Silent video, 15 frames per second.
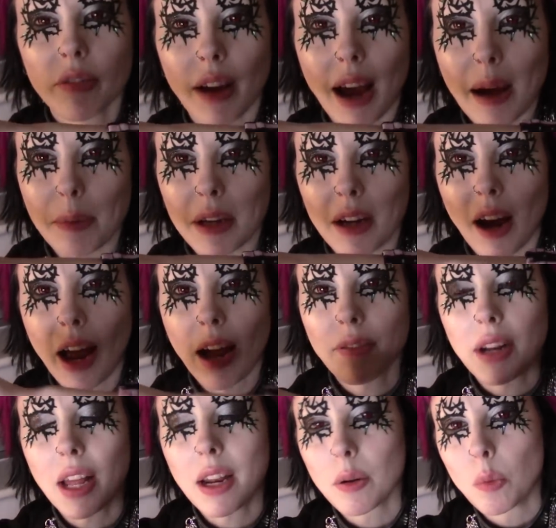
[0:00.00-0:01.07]
of habit. I
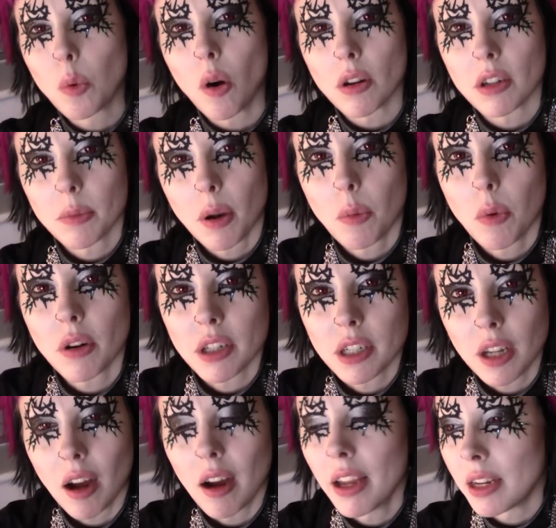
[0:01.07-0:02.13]
haven't had a watch. My watch
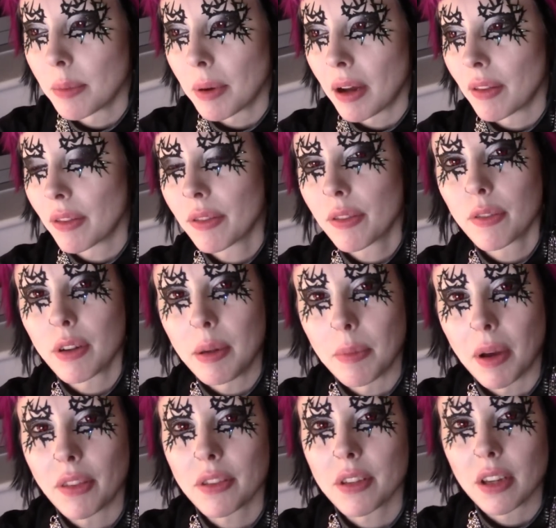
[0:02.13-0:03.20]
died about 3
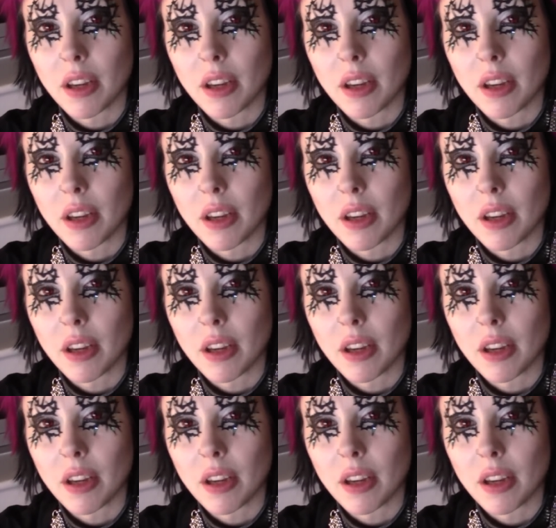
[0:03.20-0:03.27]
months